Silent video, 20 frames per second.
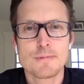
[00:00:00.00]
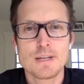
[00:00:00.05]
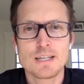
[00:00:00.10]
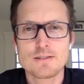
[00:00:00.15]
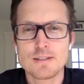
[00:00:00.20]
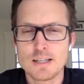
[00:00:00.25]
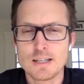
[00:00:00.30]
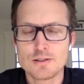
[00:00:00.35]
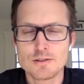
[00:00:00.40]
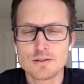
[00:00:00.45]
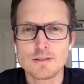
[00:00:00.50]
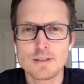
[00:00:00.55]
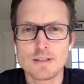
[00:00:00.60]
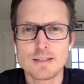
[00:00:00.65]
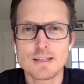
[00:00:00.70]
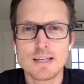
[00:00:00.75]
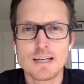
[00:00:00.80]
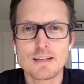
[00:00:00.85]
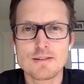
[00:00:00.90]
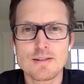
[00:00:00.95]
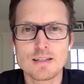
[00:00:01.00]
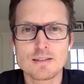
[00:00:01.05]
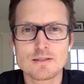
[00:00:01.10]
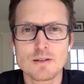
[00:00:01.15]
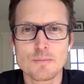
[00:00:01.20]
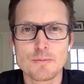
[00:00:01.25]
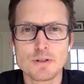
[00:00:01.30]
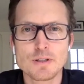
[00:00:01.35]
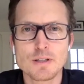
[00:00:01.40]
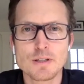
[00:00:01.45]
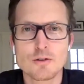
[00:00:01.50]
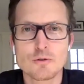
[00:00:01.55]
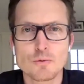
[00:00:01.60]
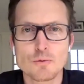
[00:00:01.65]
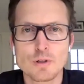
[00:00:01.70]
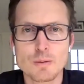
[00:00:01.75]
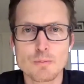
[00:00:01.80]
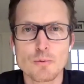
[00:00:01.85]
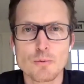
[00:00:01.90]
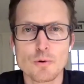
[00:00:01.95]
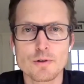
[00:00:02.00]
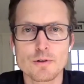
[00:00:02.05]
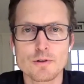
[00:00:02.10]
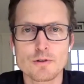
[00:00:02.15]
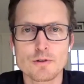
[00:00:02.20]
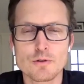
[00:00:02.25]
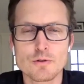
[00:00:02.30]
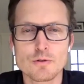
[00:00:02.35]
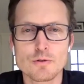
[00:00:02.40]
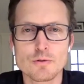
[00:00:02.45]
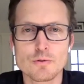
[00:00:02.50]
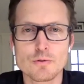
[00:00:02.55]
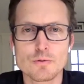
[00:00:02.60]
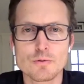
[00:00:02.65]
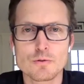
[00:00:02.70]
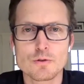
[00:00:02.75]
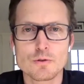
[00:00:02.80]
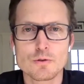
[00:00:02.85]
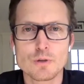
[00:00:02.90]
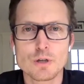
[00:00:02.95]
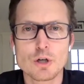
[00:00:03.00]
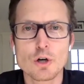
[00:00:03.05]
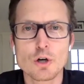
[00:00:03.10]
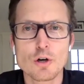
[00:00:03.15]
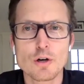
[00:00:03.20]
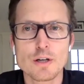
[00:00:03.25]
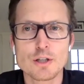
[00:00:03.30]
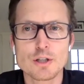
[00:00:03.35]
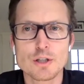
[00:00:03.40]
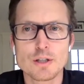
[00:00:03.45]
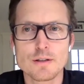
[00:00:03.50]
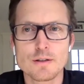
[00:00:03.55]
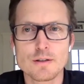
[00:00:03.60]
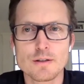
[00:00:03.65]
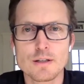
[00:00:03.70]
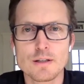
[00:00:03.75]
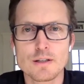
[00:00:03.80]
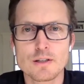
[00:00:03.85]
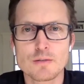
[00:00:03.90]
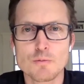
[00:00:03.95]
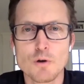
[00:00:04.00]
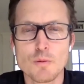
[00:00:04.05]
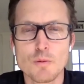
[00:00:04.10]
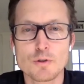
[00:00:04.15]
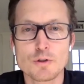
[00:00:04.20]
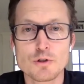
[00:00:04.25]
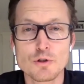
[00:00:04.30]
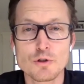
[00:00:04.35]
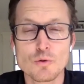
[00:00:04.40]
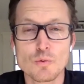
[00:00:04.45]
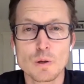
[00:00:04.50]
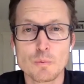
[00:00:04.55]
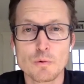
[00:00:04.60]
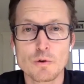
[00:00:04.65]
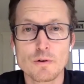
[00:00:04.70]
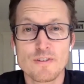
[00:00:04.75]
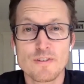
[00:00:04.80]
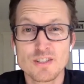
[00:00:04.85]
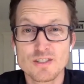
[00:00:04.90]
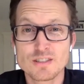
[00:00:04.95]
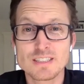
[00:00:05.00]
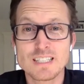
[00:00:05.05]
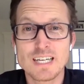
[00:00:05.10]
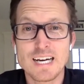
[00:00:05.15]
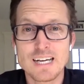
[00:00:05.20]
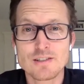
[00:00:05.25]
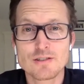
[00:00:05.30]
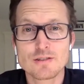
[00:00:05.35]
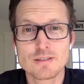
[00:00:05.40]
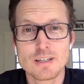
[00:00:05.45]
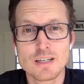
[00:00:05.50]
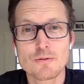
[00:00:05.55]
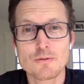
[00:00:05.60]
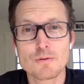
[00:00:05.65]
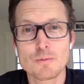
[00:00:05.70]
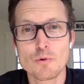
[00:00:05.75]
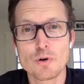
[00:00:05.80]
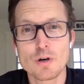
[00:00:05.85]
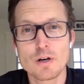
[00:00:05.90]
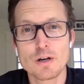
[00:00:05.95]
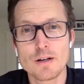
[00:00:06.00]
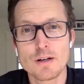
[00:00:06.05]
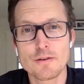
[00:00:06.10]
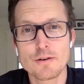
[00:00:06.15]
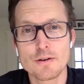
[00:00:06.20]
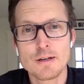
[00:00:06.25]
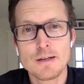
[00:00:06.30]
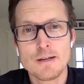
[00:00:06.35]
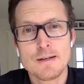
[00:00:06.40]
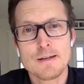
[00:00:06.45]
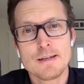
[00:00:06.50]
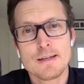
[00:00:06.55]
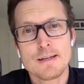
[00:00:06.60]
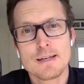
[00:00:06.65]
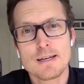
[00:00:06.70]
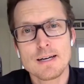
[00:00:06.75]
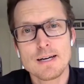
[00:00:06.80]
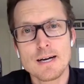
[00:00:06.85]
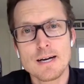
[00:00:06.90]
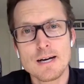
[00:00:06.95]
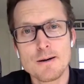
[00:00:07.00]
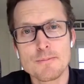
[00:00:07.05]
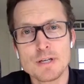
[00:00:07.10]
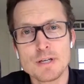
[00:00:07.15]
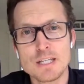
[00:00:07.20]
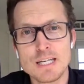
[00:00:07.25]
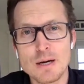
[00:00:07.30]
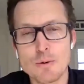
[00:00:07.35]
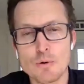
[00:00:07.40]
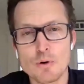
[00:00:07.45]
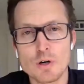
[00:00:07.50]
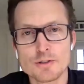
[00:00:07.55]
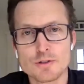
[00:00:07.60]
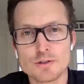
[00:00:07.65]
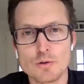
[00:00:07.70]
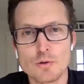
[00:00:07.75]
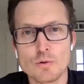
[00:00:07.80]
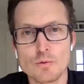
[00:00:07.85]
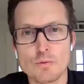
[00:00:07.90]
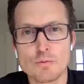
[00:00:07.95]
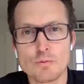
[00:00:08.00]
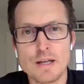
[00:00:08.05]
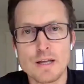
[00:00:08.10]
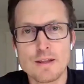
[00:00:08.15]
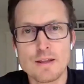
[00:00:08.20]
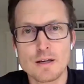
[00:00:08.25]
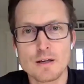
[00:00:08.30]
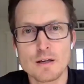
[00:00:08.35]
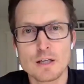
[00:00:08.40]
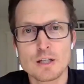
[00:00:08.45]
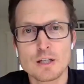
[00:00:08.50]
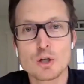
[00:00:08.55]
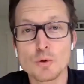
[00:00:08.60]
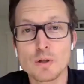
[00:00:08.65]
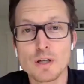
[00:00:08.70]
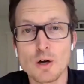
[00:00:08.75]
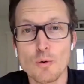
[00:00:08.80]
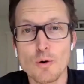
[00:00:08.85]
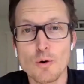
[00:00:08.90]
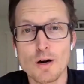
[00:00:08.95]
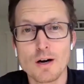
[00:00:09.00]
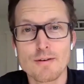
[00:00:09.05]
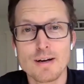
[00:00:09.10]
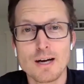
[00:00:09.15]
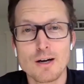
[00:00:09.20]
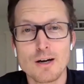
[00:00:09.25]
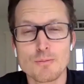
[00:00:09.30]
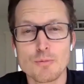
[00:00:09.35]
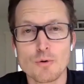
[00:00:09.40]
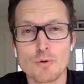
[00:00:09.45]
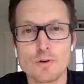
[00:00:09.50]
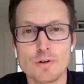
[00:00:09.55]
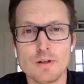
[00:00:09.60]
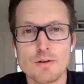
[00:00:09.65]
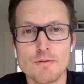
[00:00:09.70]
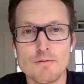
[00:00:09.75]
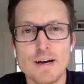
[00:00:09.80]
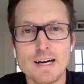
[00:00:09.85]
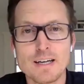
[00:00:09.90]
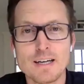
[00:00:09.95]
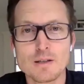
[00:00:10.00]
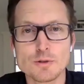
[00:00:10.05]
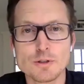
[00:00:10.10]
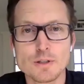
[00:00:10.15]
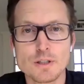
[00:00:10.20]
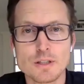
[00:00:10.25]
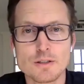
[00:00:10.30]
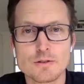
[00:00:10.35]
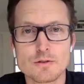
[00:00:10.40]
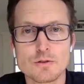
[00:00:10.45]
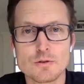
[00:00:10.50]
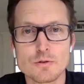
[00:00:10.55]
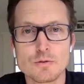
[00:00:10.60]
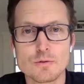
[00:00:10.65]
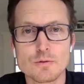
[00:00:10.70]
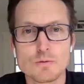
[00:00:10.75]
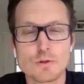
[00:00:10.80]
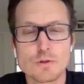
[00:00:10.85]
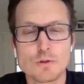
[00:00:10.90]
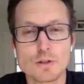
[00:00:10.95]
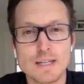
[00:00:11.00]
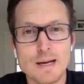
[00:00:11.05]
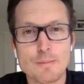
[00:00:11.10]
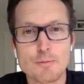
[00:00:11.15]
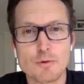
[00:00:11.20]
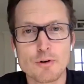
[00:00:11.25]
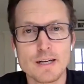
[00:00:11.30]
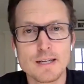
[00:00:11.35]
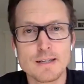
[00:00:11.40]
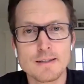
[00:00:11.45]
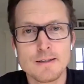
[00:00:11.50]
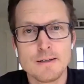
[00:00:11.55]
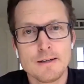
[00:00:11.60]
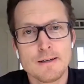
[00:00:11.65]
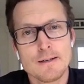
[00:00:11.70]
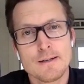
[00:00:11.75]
That's excellent. And I think something that is really important to, to encourage in, in this moment too, when we're physically isolated from one another, um, and yet we're also, I think, acutely aware of how important and valuable it is to, to collaborate